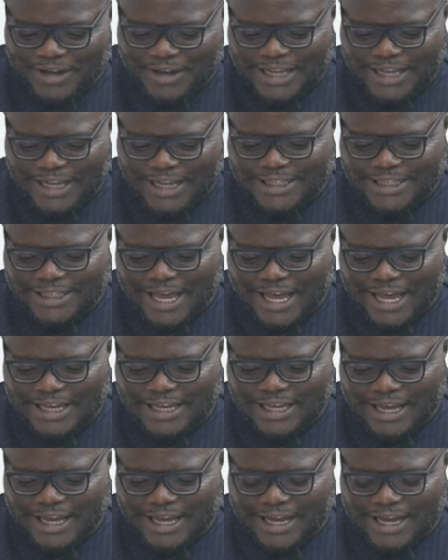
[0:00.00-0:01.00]
I thank
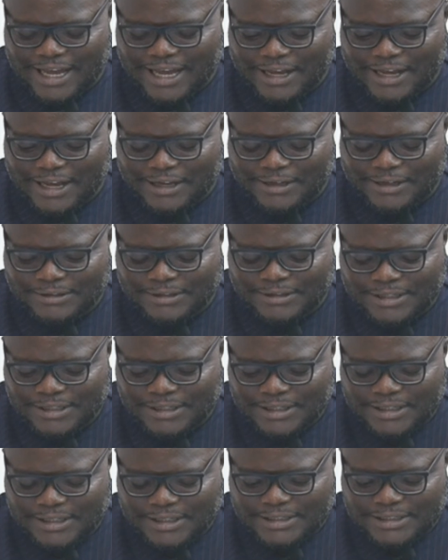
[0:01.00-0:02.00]

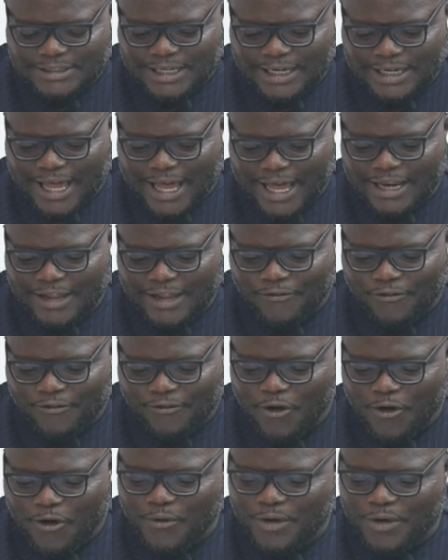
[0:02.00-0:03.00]
Delali for
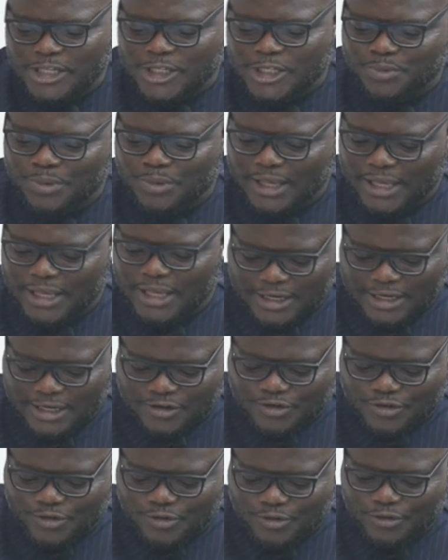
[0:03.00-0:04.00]
always speaking the
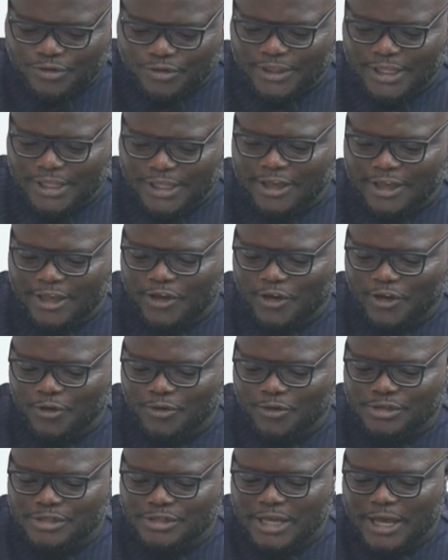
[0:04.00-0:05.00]
truth. Thank you,
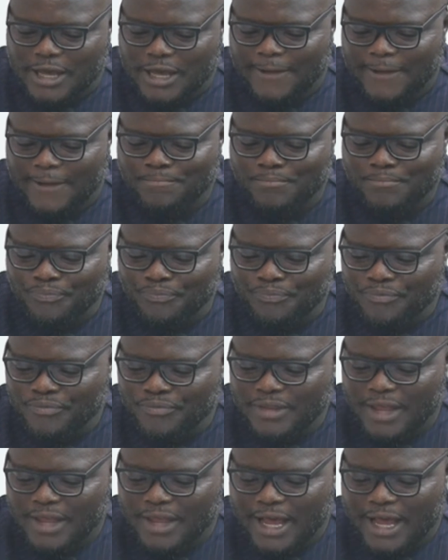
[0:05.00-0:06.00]
sir.
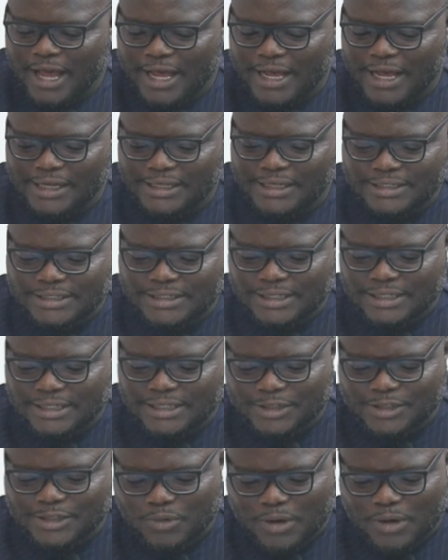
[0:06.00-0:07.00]
And
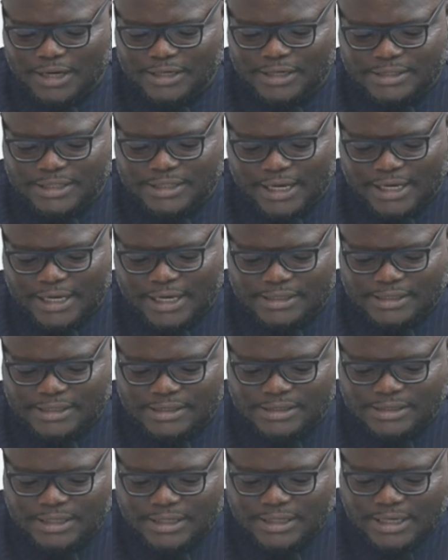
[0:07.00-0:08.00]
this one
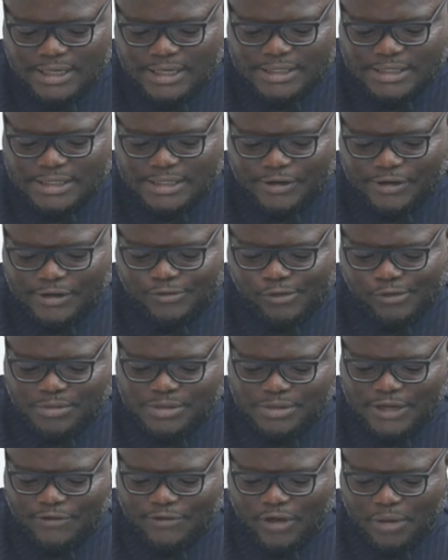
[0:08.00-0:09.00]
says it's from
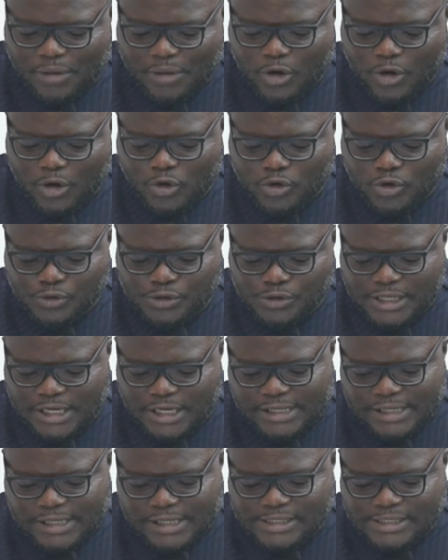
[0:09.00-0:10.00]
Sefia Moklu.
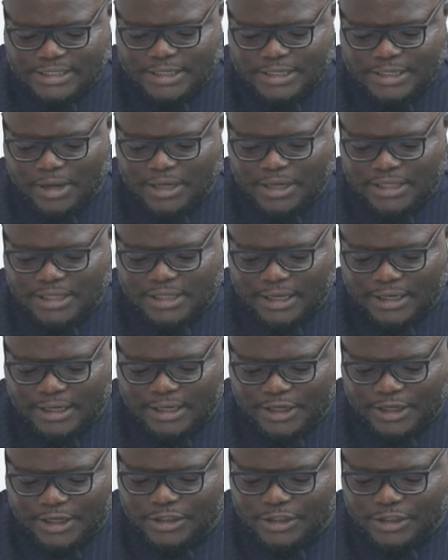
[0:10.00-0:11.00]
Says, as December
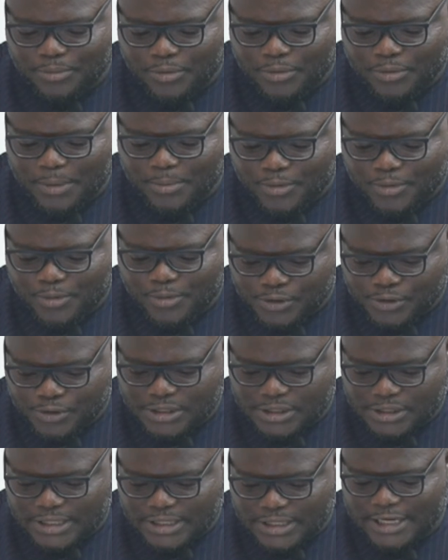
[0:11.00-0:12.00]
election
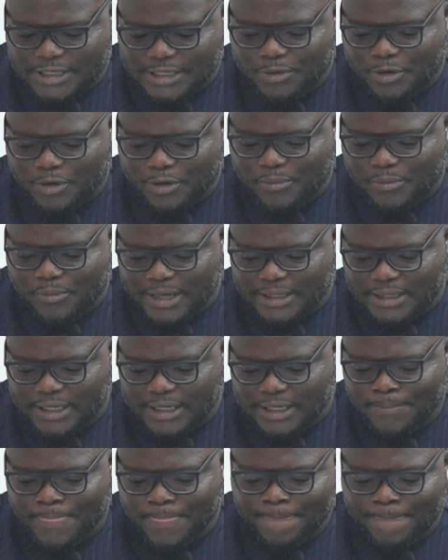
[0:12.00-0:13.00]
approaches, let us be
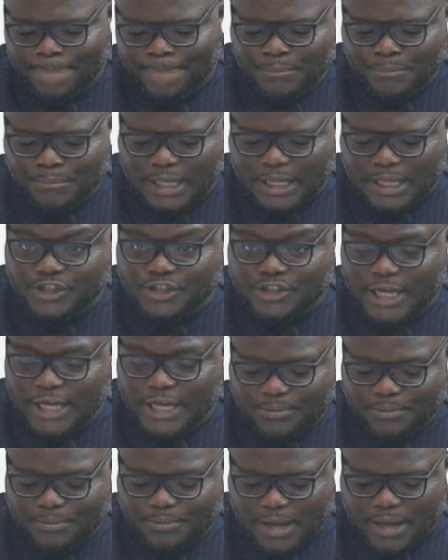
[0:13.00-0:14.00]
reminded that
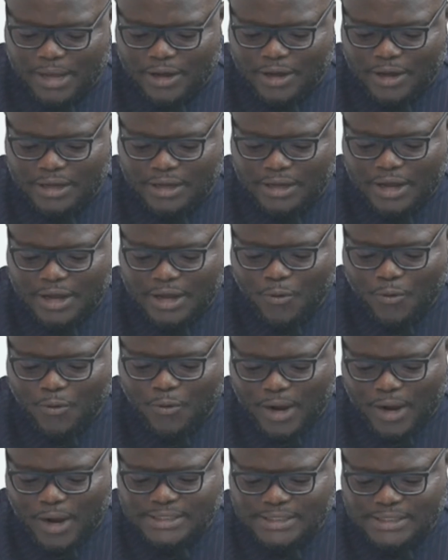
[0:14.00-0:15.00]
GN Bank
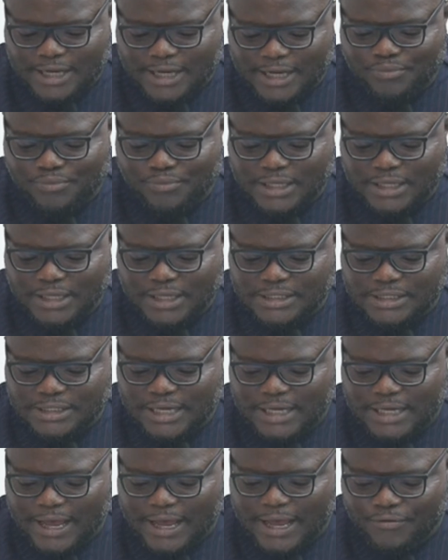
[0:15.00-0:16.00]
once had branches
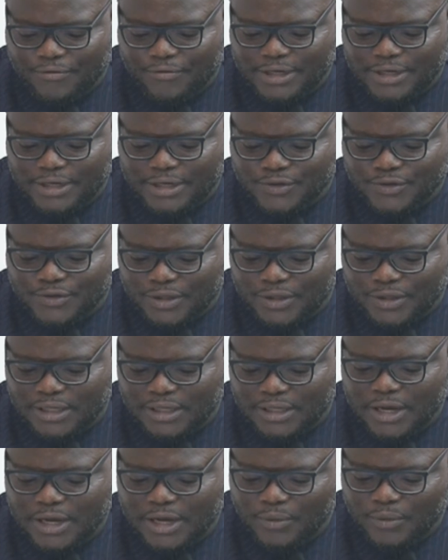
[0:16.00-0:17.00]
in every district
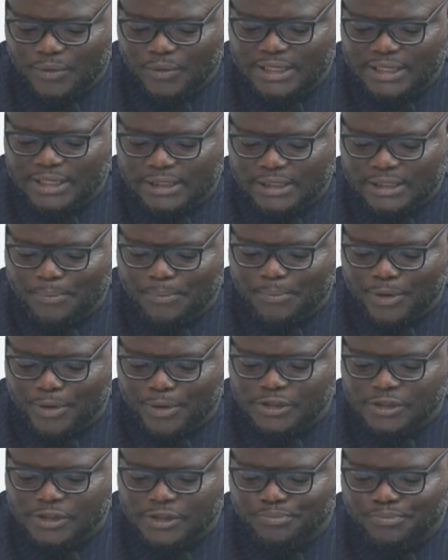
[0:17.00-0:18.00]
with neatly
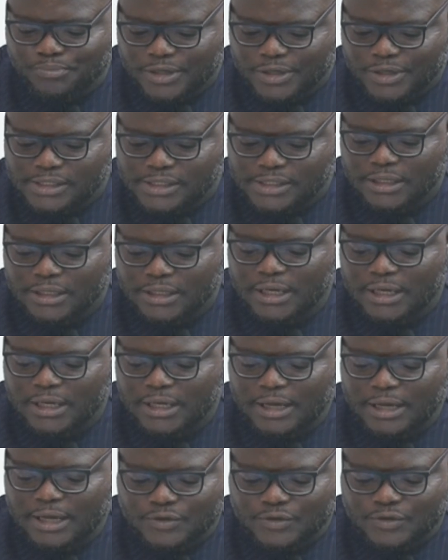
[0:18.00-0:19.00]
built brick
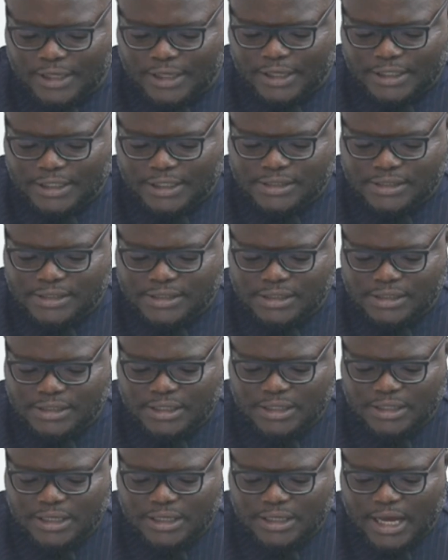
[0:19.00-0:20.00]
structures
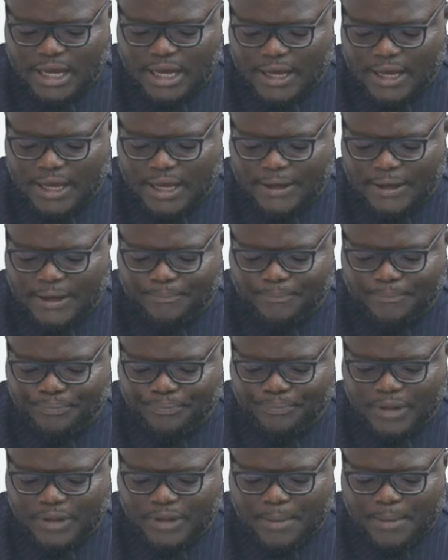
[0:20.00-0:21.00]

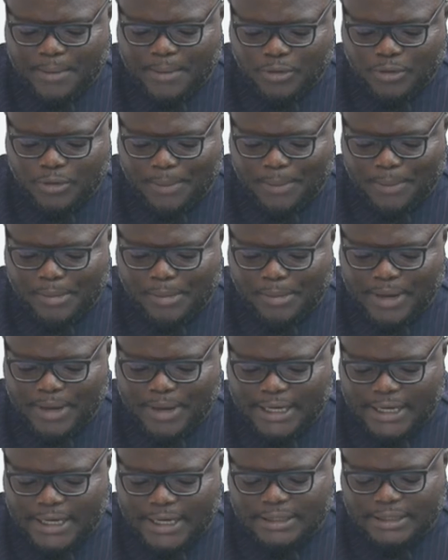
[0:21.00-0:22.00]
put up
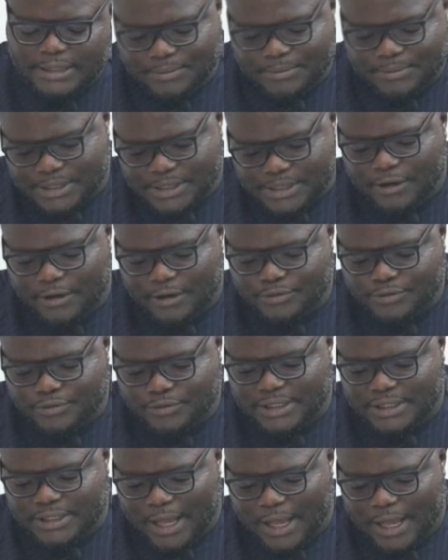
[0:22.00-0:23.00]
by themselves
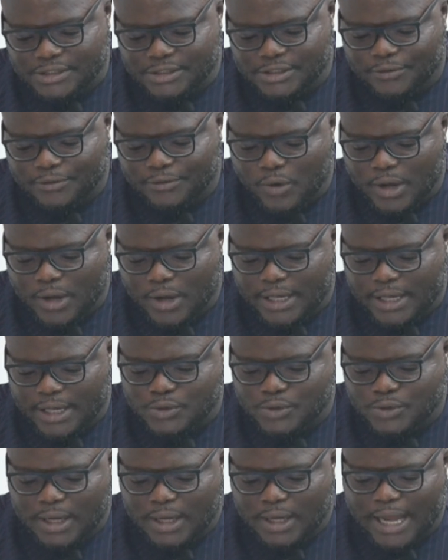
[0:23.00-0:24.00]
with thousands of workers
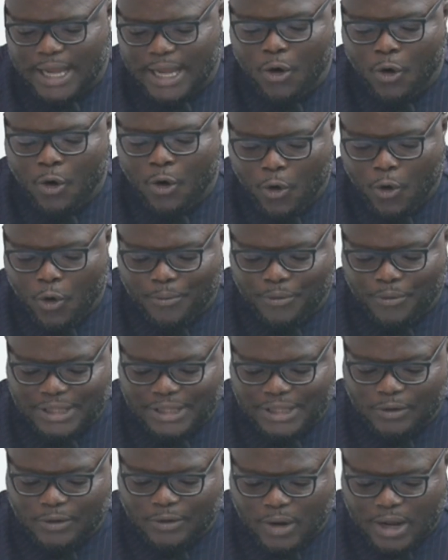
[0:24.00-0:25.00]
who are now home
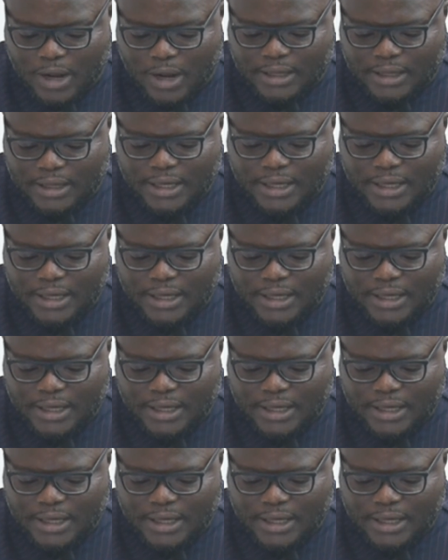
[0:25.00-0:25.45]
without work.